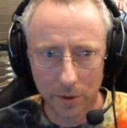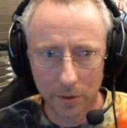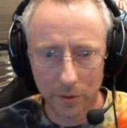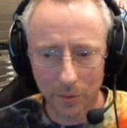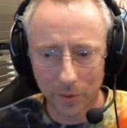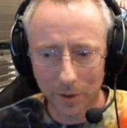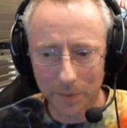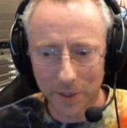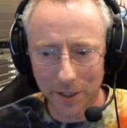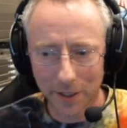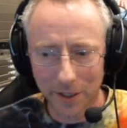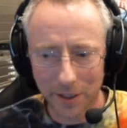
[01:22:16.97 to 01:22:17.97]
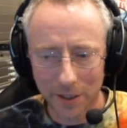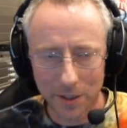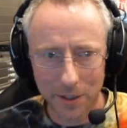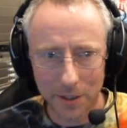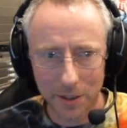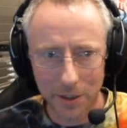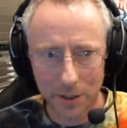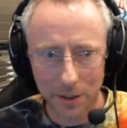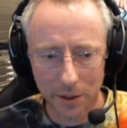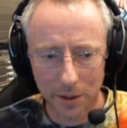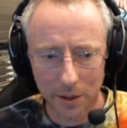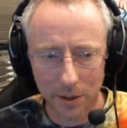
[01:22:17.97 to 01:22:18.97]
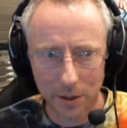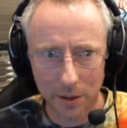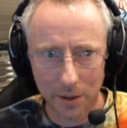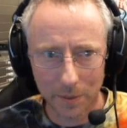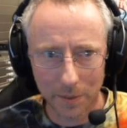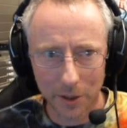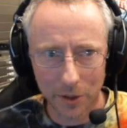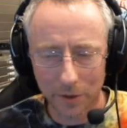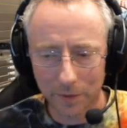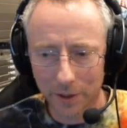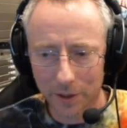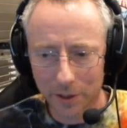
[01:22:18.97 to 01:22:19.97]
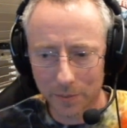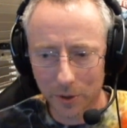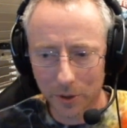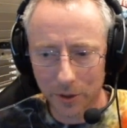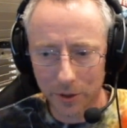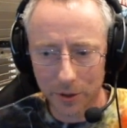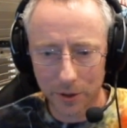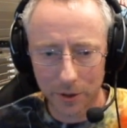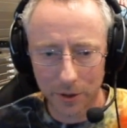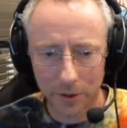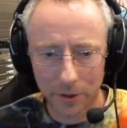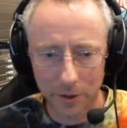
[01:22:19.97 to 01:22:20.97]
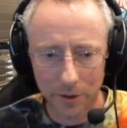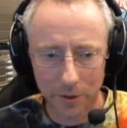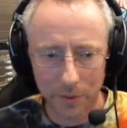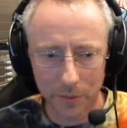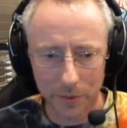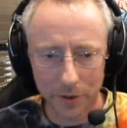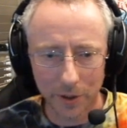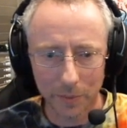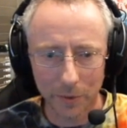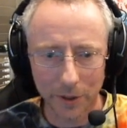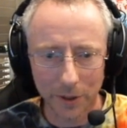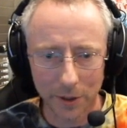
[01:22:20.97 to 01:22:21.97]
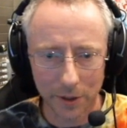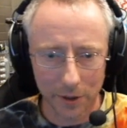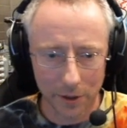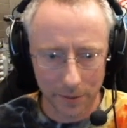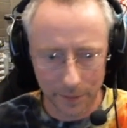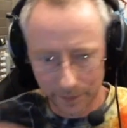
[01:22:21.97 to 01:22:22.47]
So we're up to 8. I'm not sure if that's smart. We'll stop right there.